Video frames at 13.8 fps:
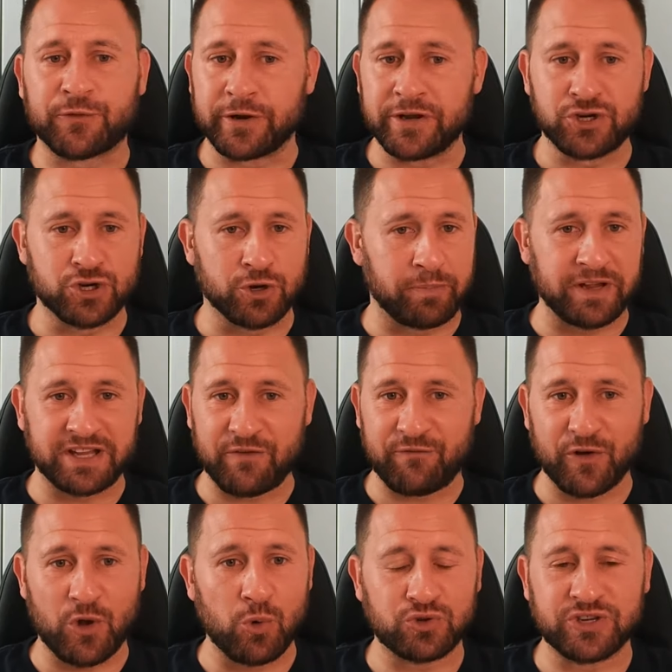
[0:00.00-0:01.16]
three should be
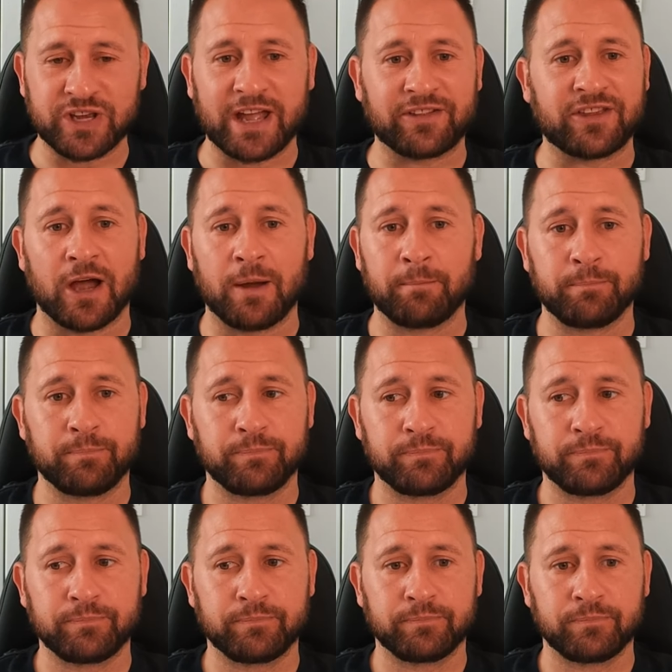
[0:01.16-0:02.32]
difficult to get done.
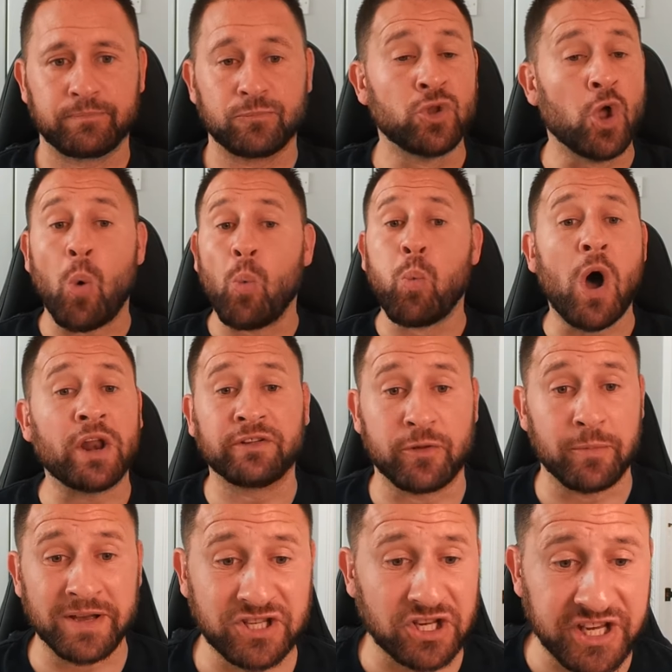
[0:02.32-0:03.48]
Not one of
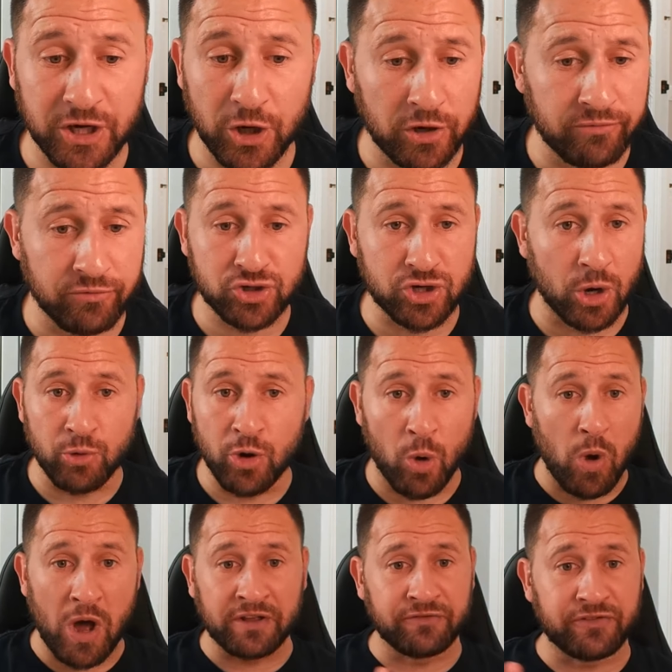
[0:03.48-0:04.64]
them. As I said earlier in the show, not
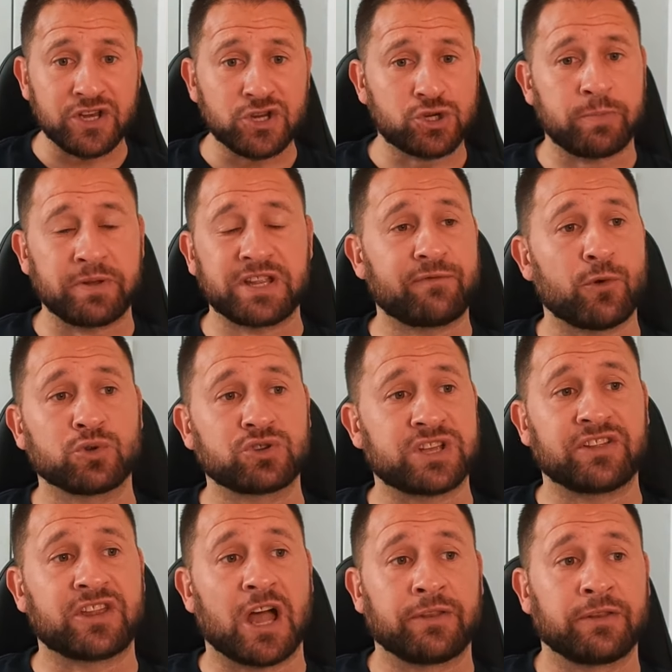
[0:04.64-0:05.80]
one of these should be difficult to
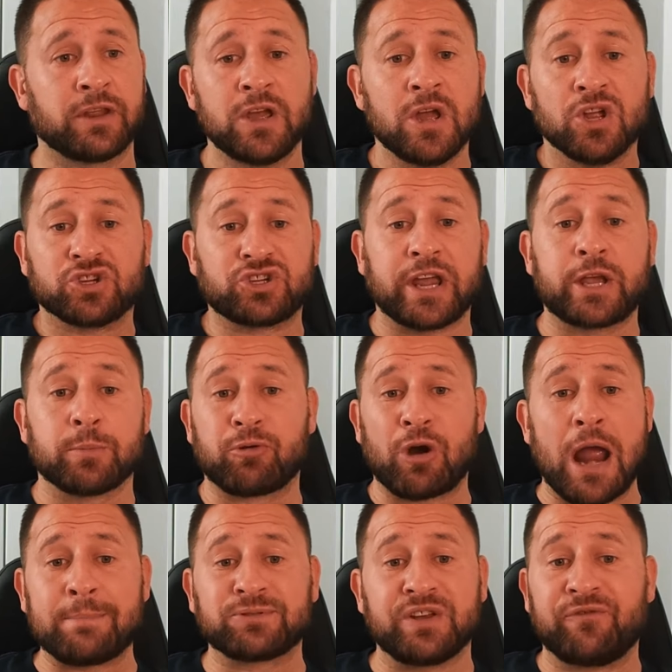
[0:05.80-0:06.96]
get done. Jacob
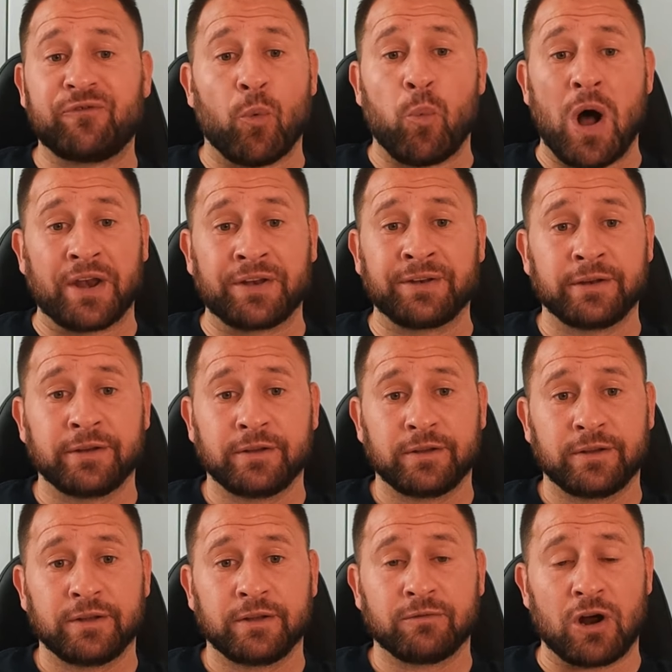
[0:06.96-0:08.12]
Ramsey, for one,
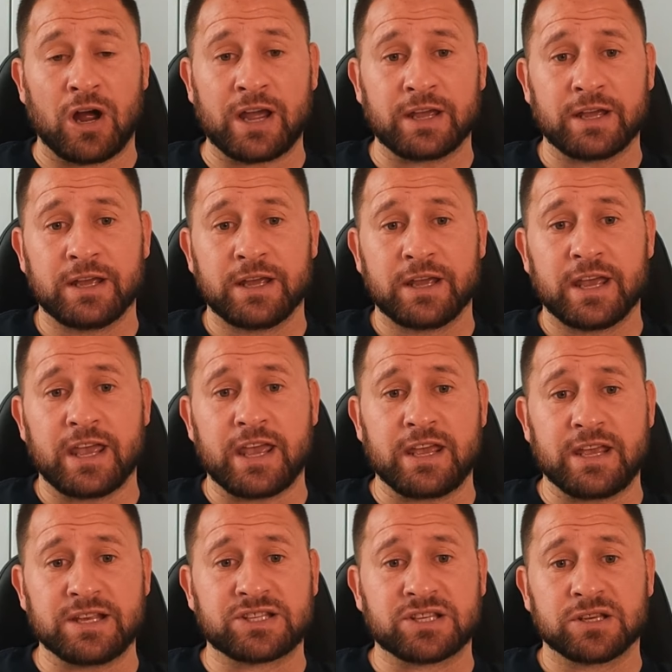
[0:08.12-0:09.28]
right,
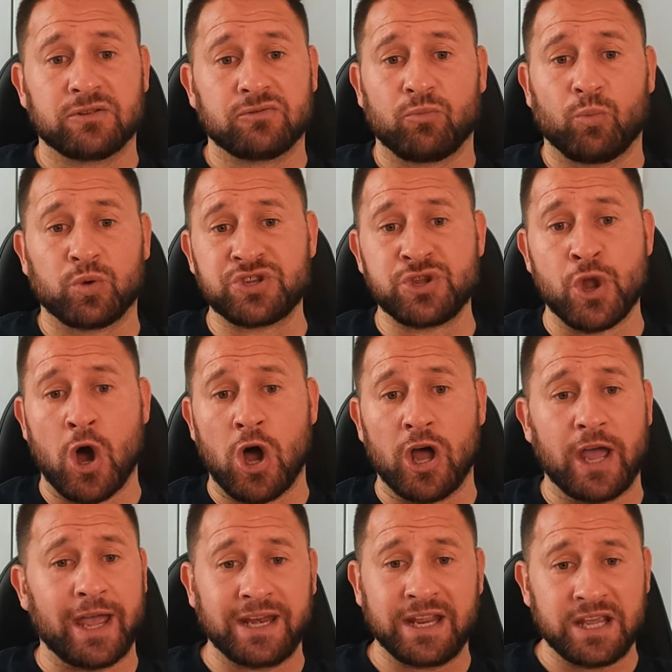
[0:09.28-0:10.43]
was not
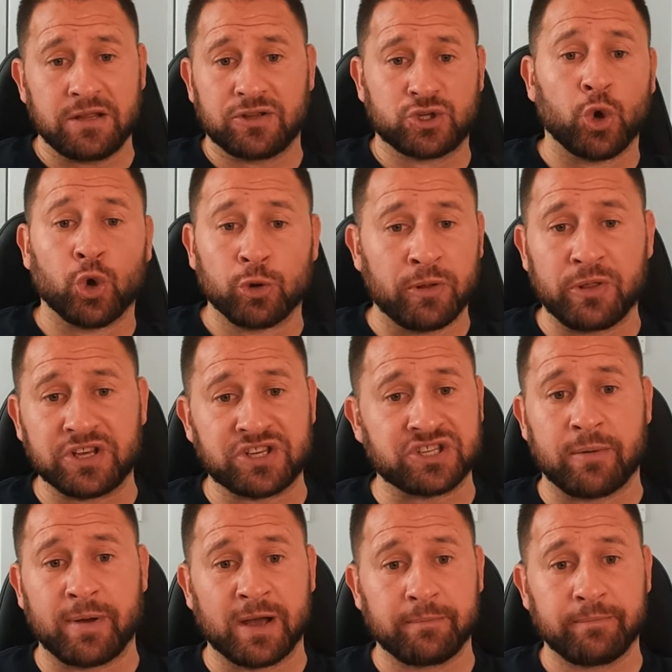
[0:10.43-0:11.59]
at any tournament this
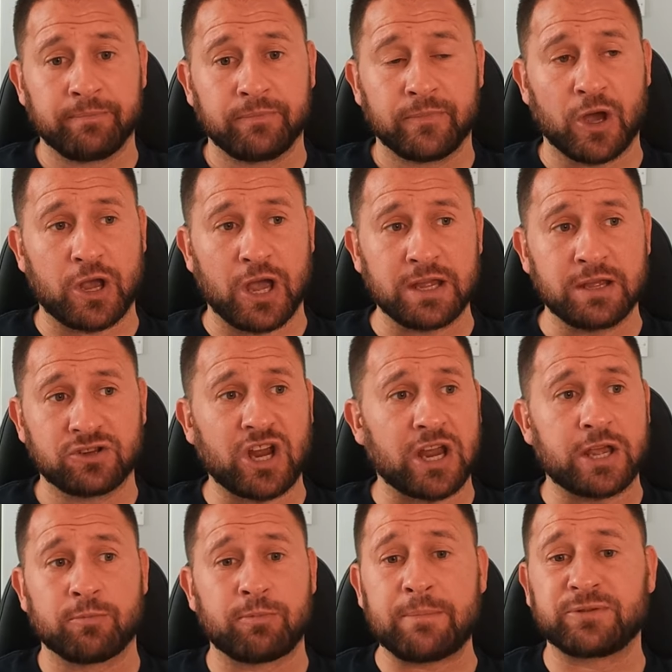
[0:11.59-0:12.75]
summer. Okay?
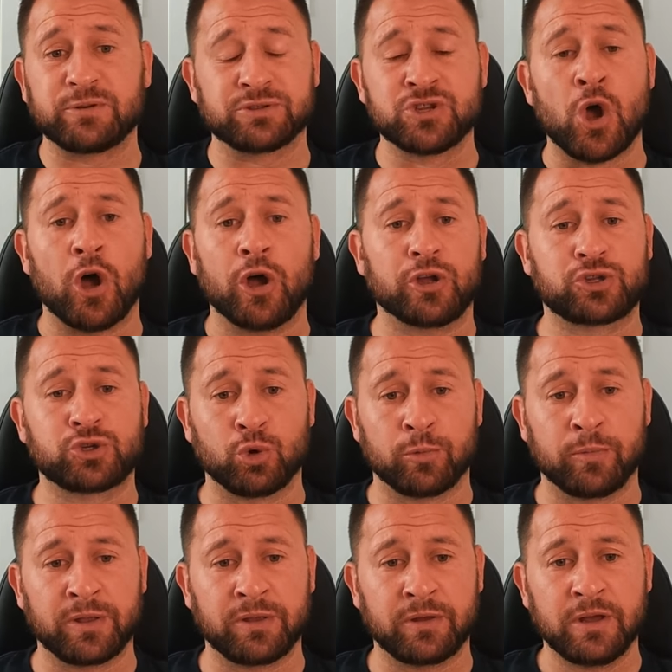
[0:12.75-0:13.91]
Jacob Ramsey was not at a
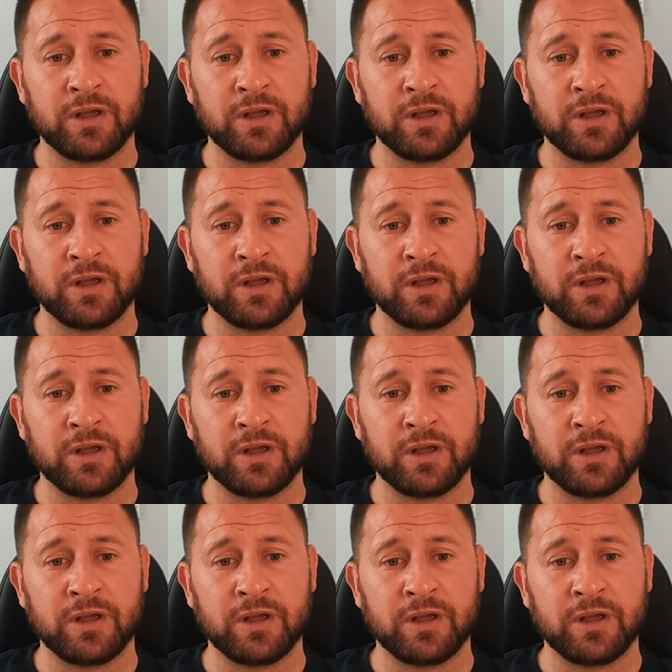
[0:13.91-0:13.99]
tournament.